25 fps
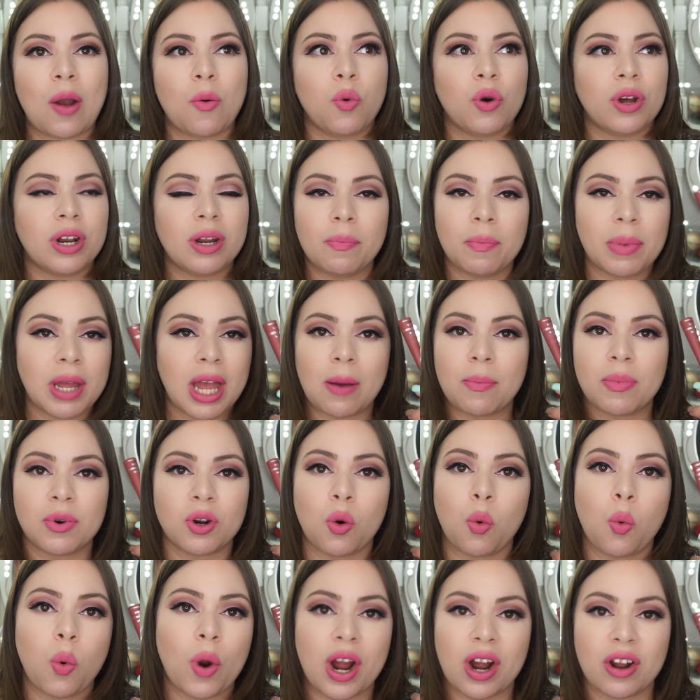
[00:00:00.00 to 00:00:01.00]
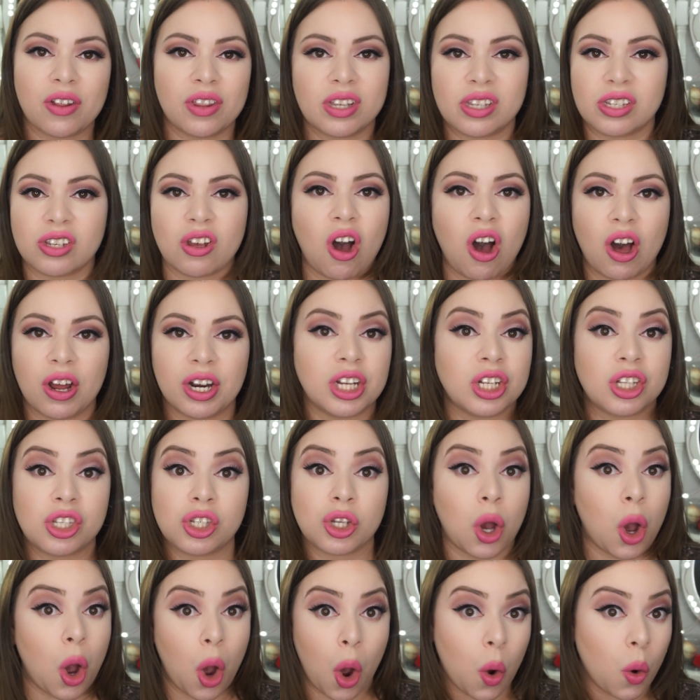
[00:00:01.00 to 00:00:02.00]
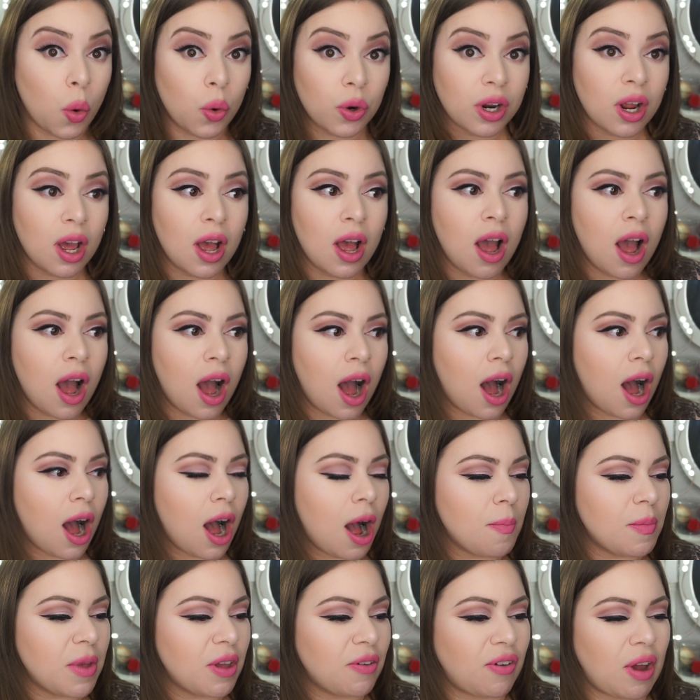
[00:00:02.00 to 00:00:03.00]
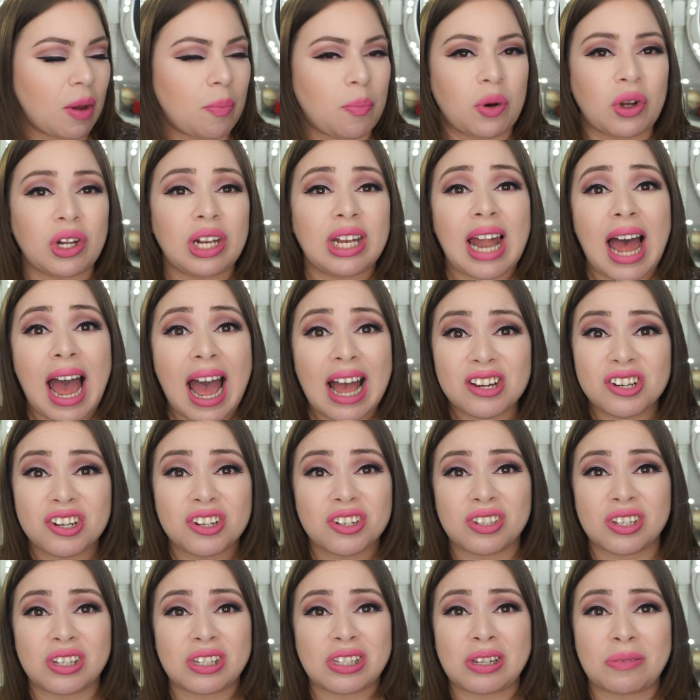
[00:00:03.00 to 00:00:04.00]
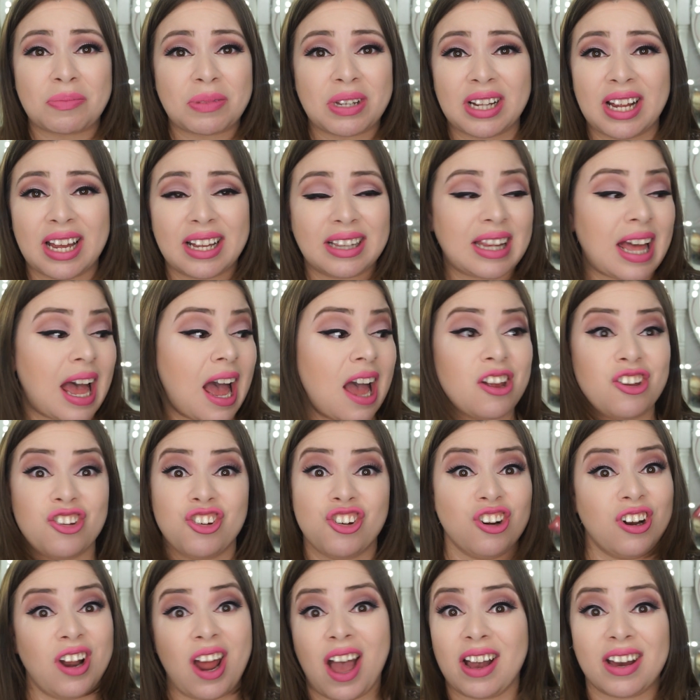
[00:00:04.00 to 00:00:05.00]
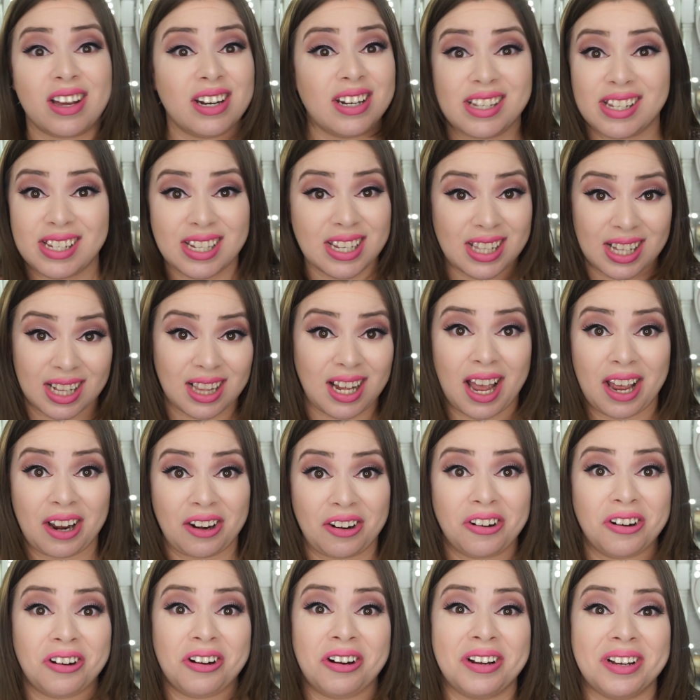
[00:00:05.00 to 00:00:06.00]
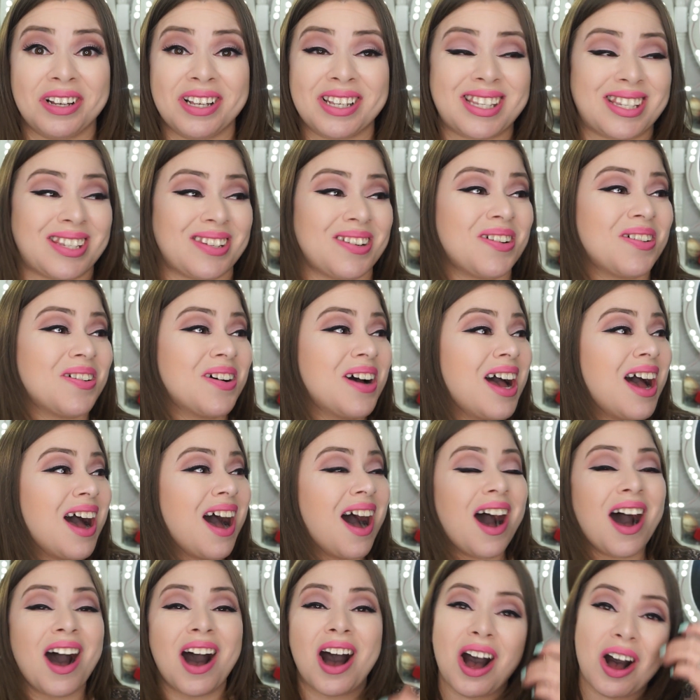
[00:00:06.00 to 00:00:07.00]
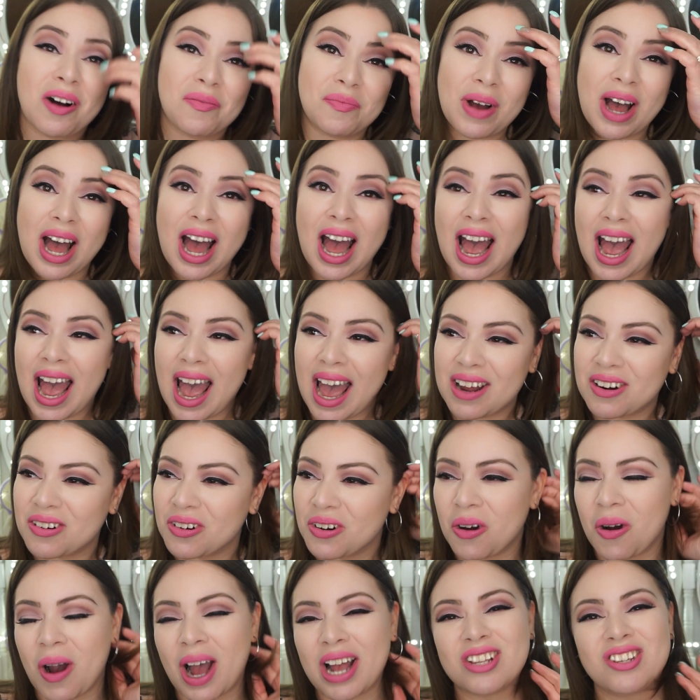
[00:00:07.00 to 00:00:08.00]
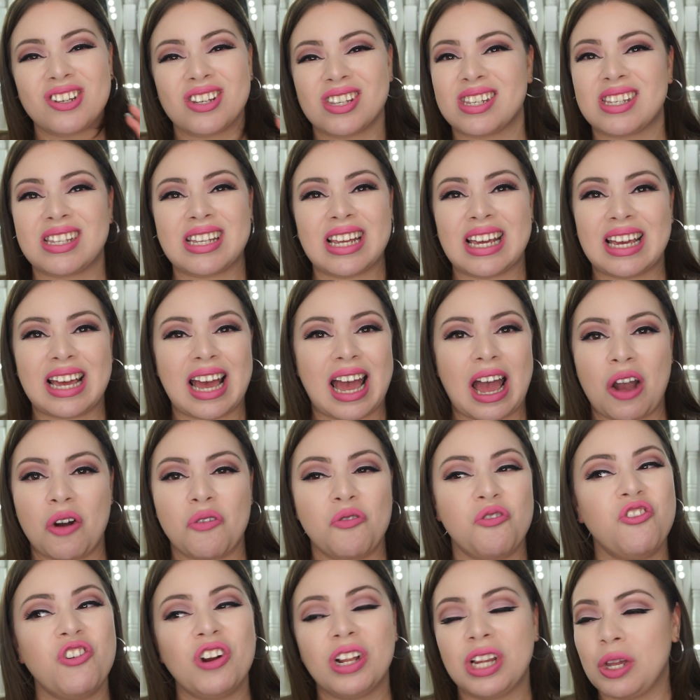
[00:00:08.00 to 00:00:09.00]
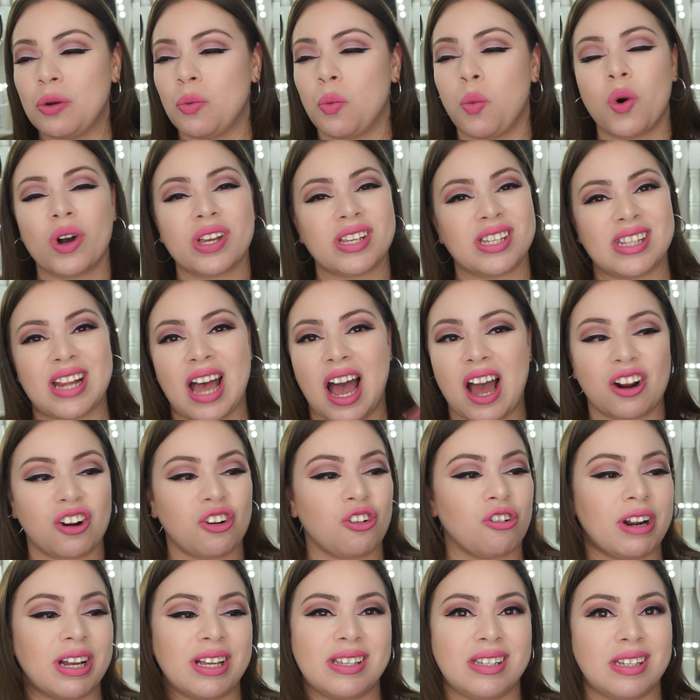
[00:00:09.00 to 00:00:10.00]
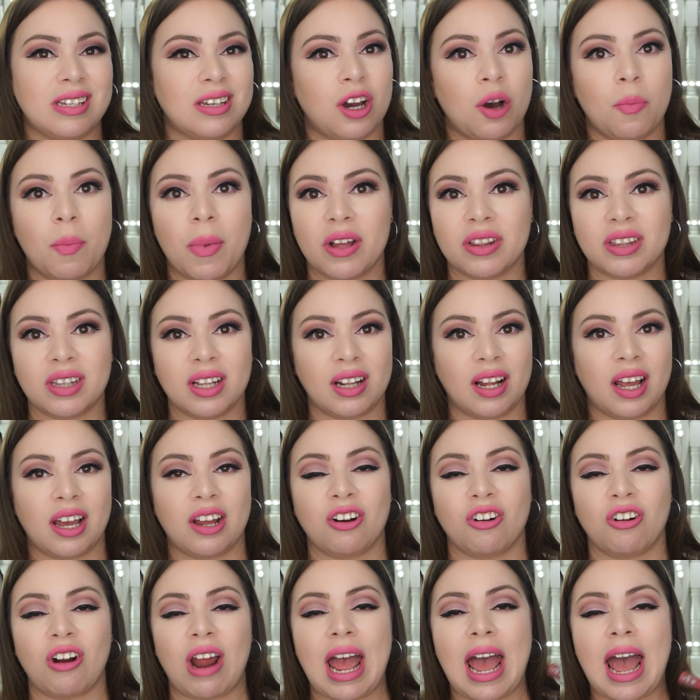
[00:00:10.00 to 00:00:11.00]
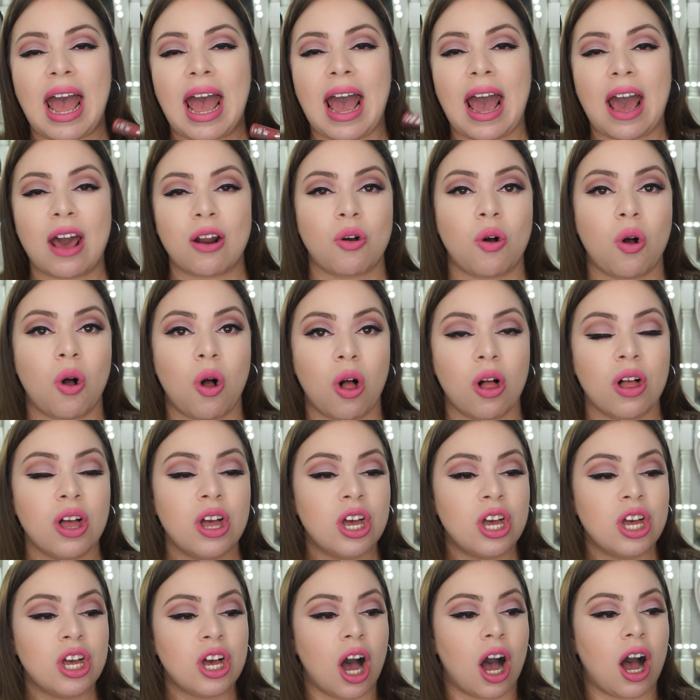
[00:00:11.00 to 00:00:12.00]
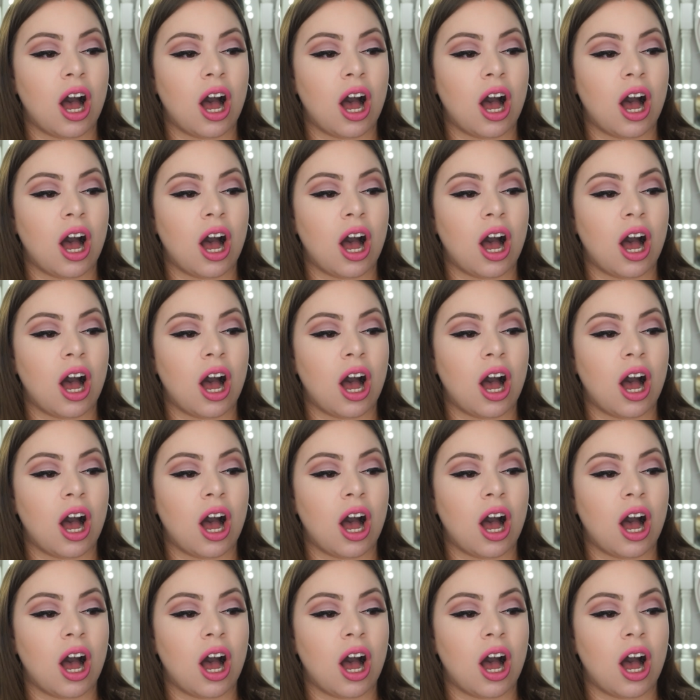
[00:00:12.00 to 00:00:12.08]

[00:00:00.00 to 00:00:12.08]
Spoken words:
I wouldn't be able to wear this on its own. If I put lashes or something like that, you're not gonna see the liner. So I don't know. I just really was not crazy about the liner at all.